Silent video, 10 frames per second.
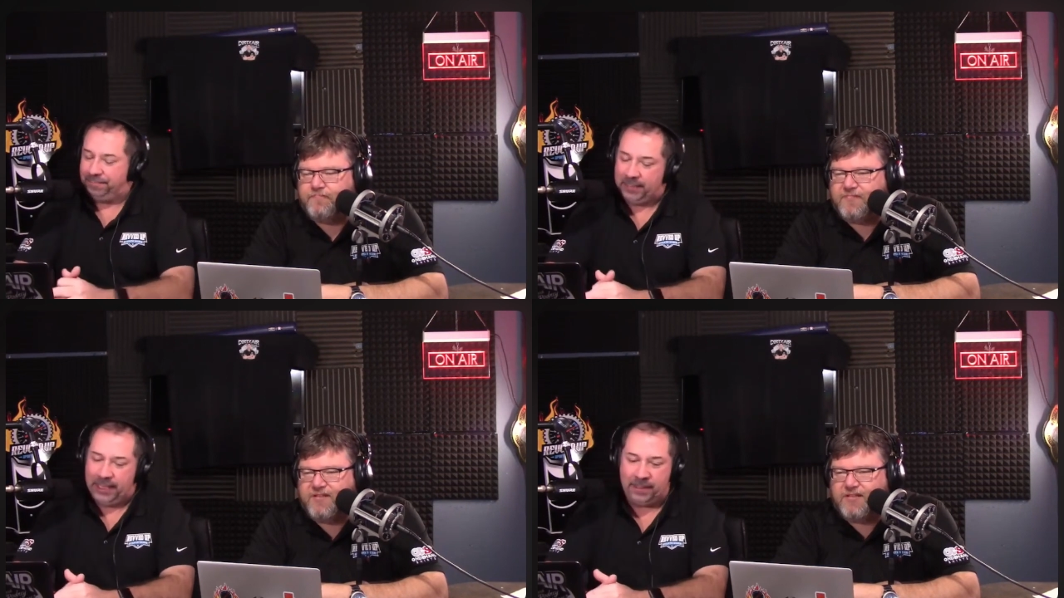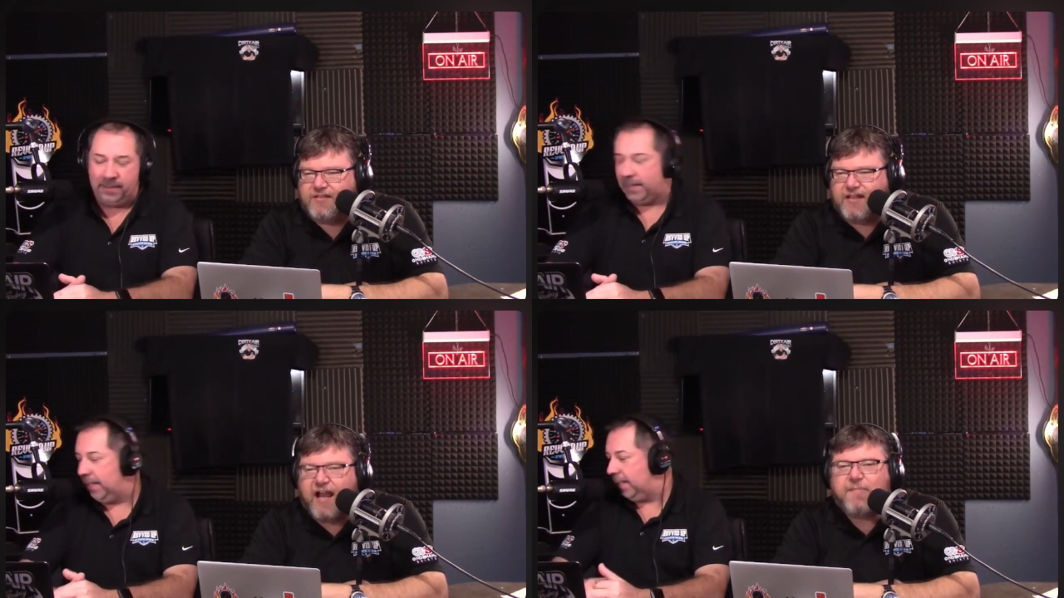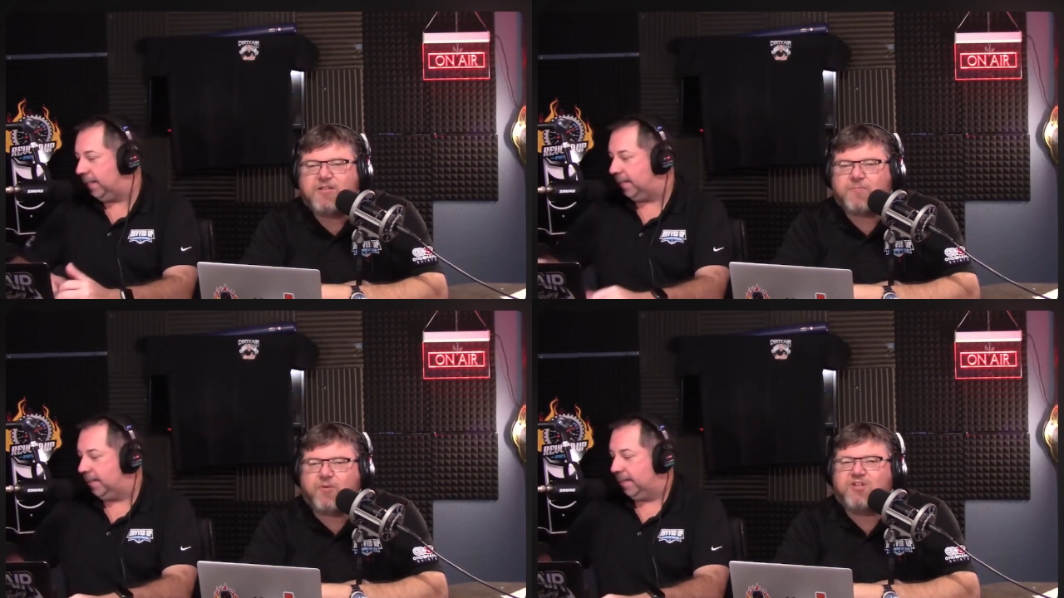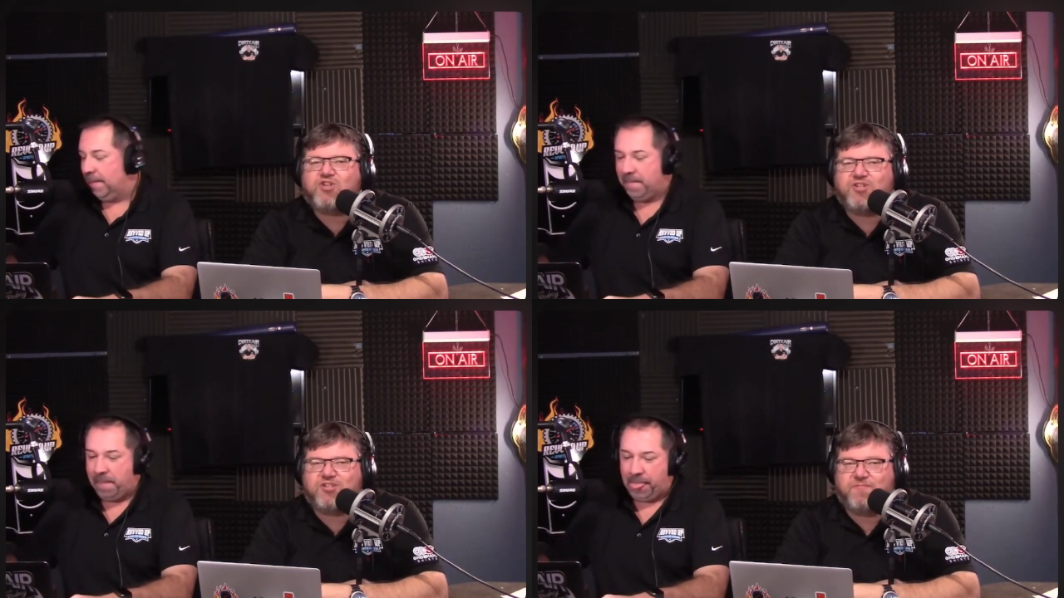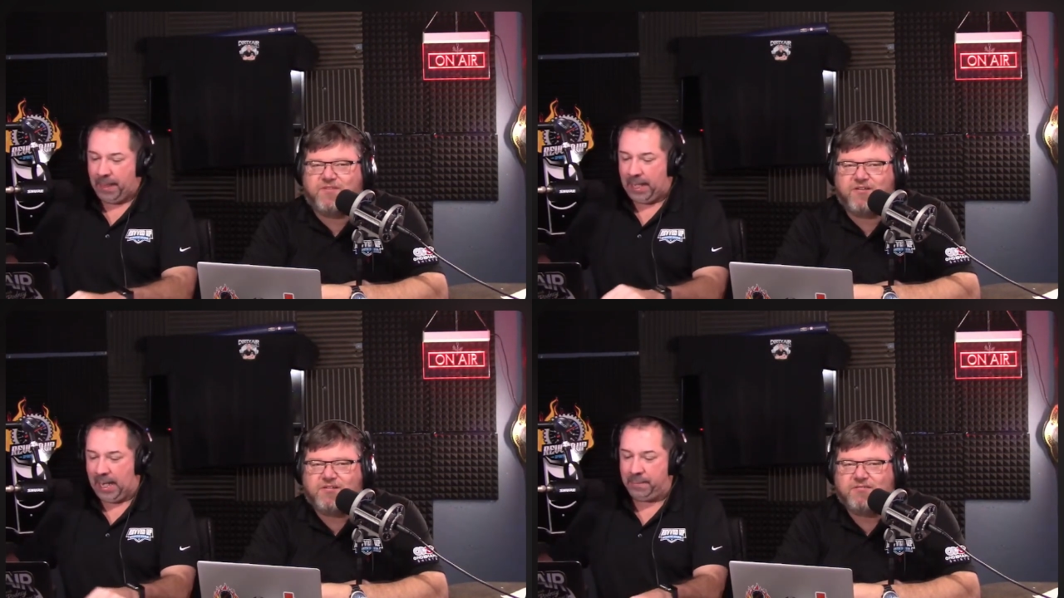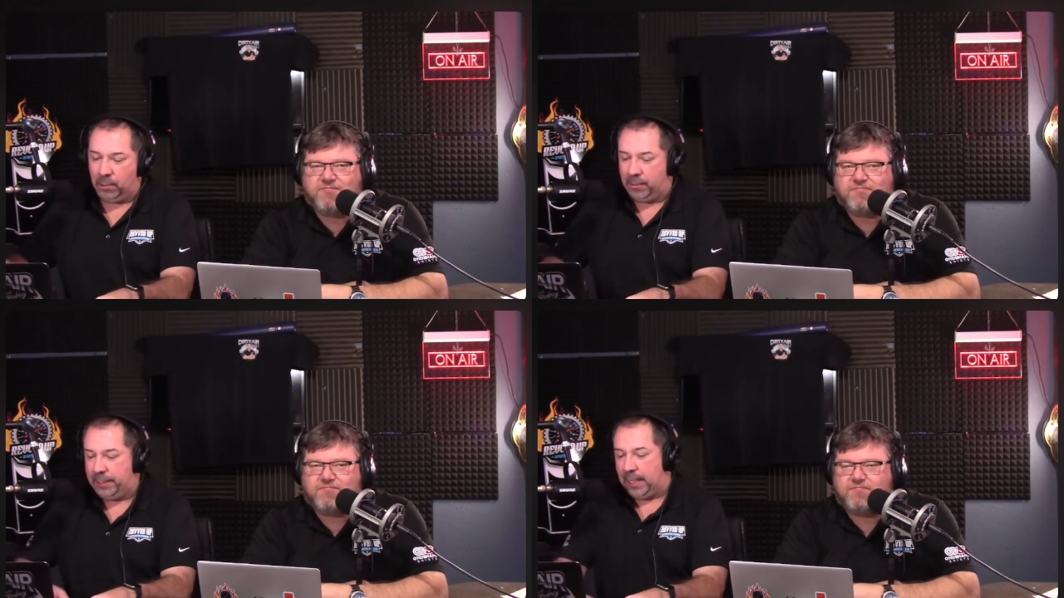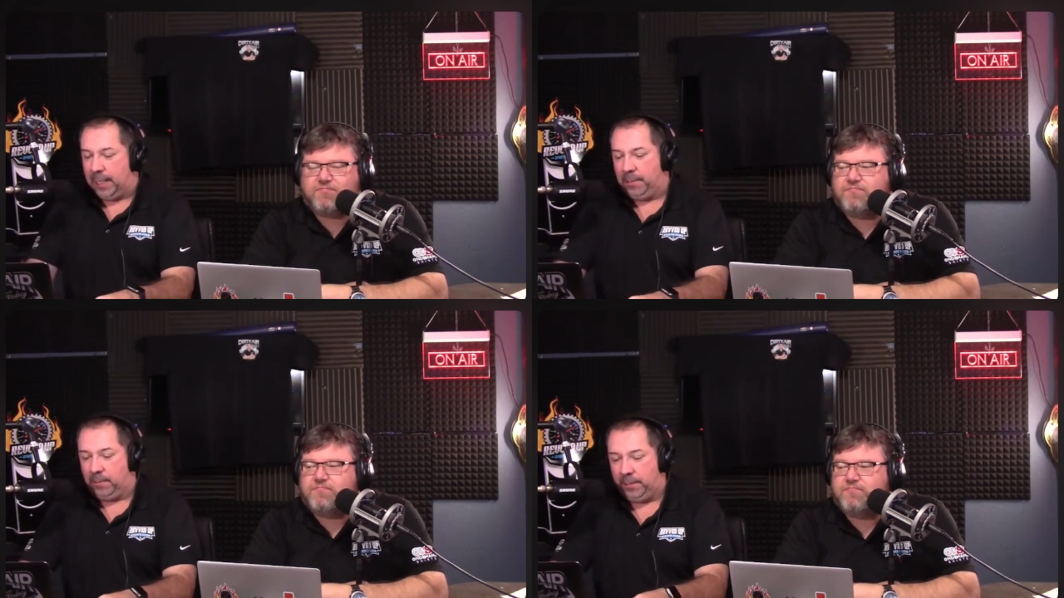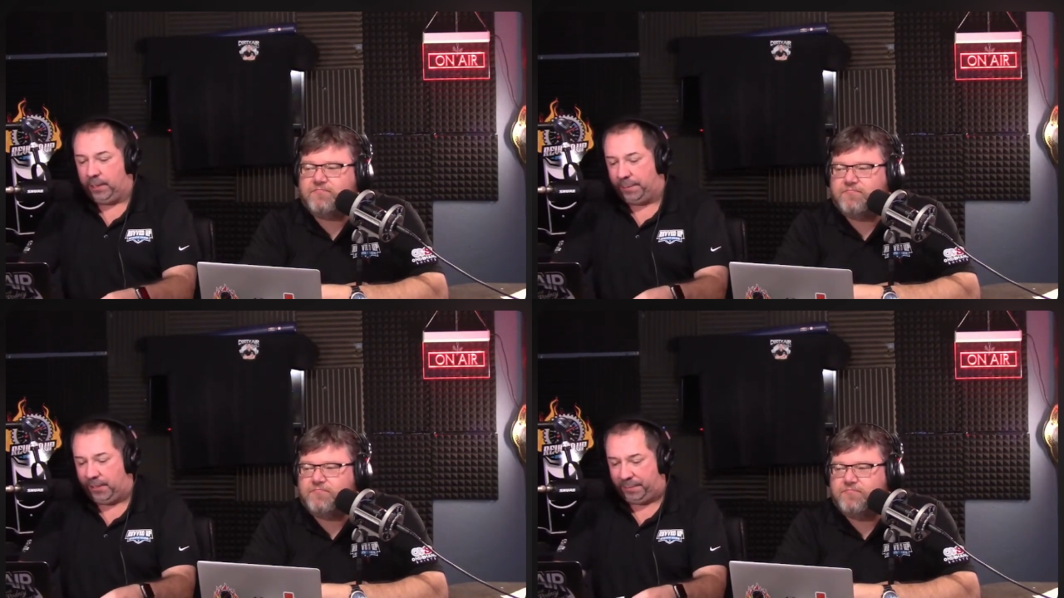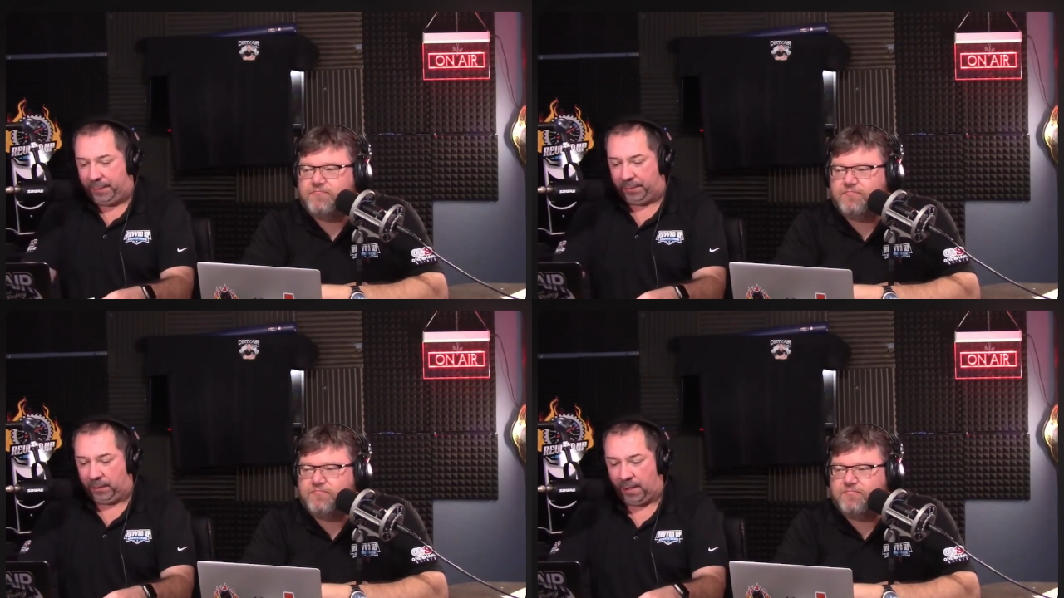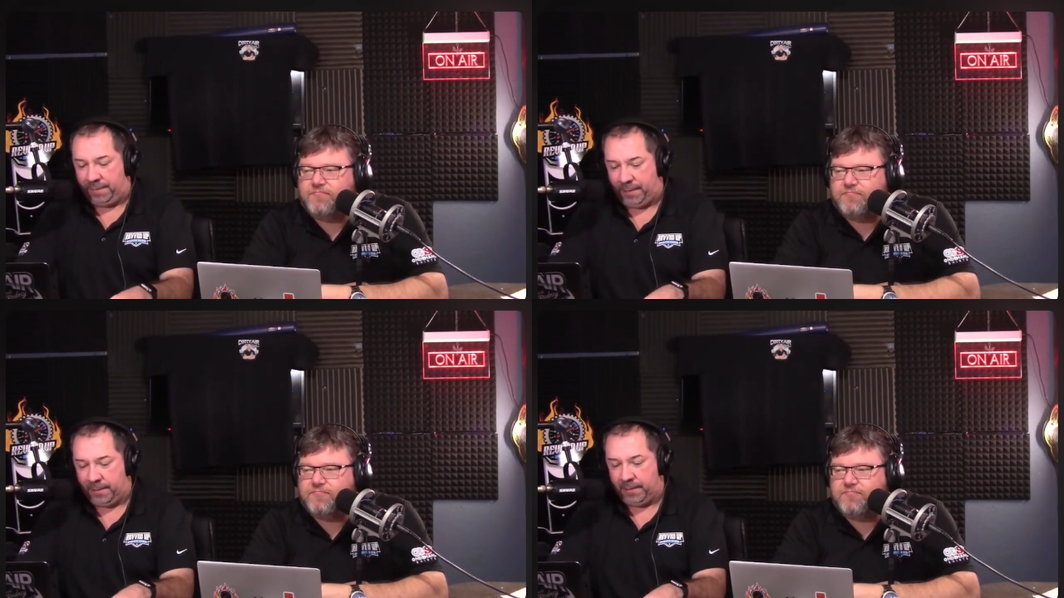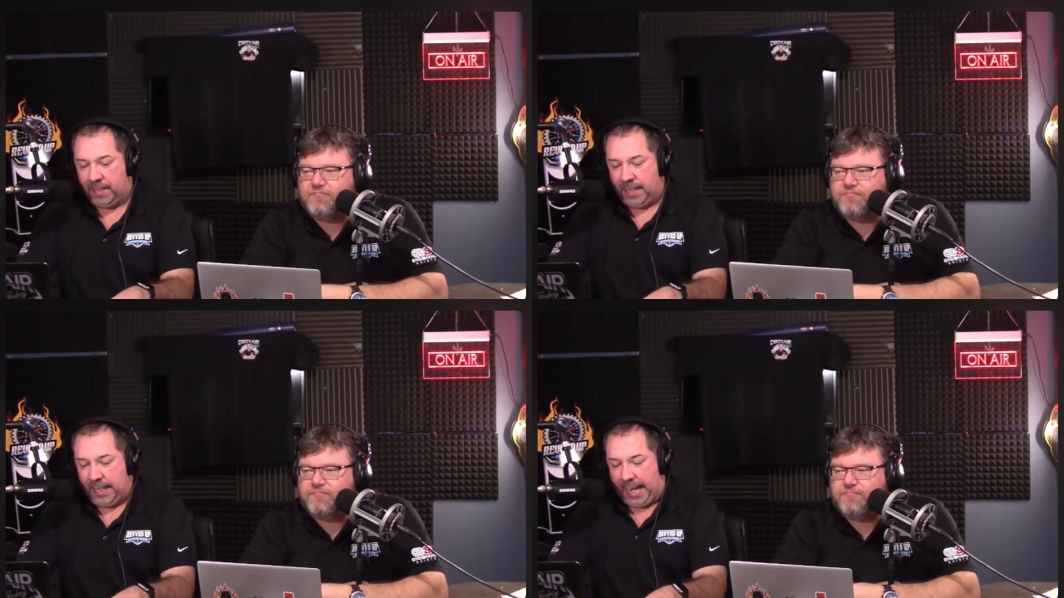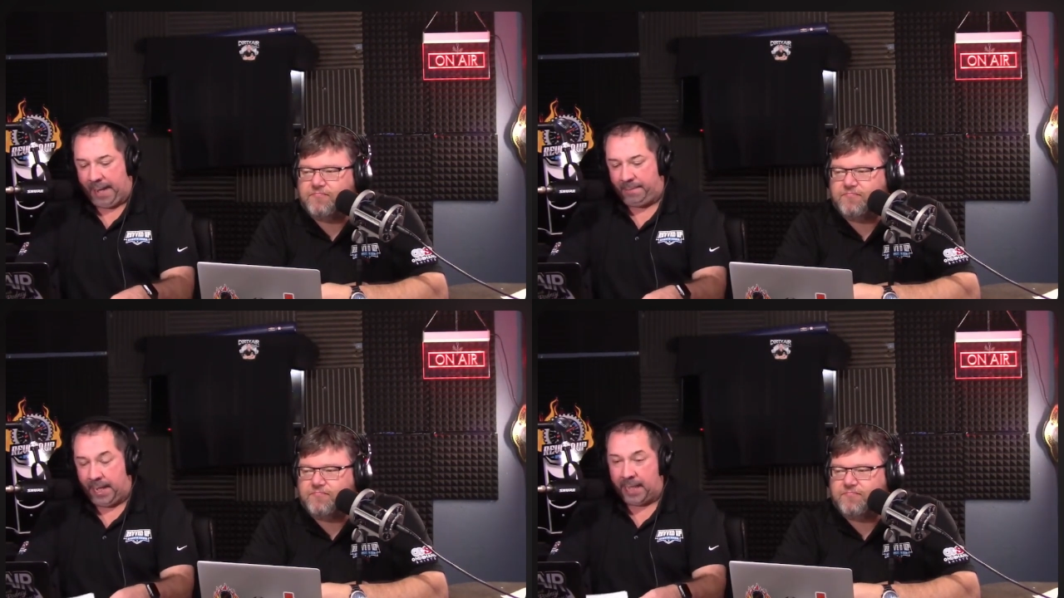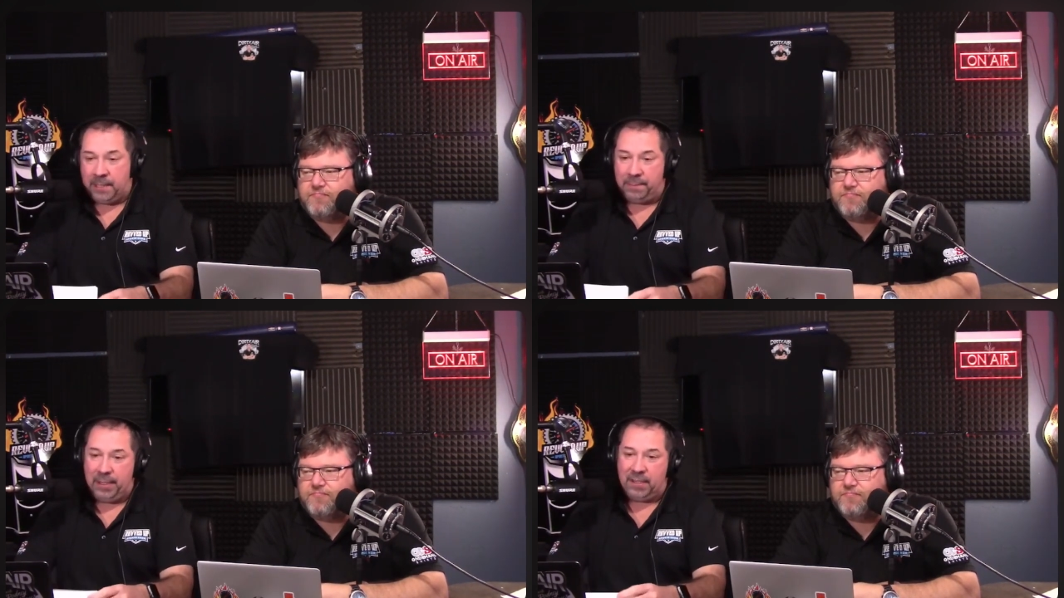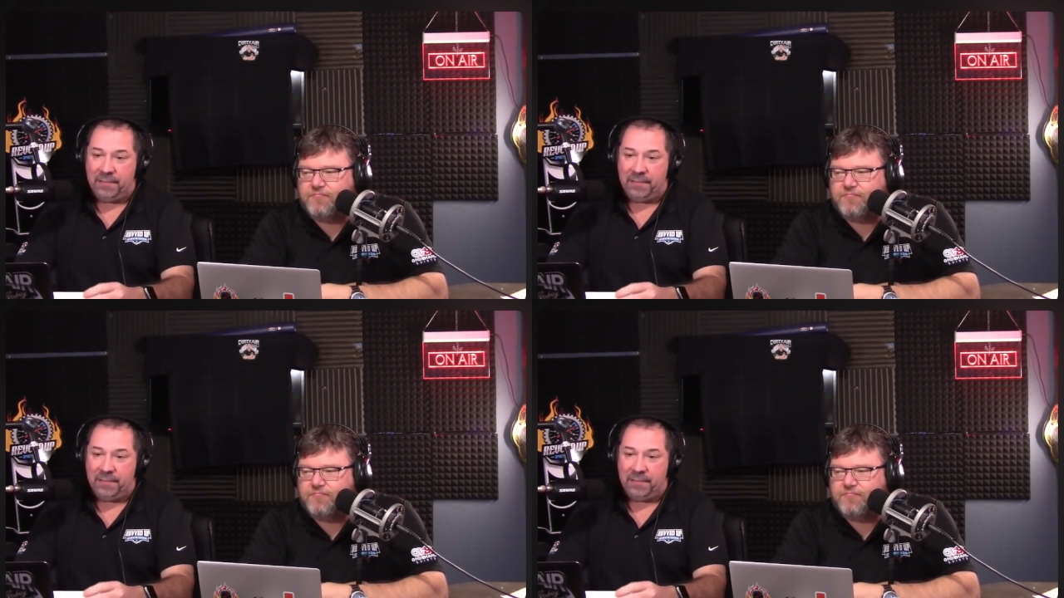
Speaker 1: man time I, is precious up there i'm going i'm going to piss people off here i'm not the biggest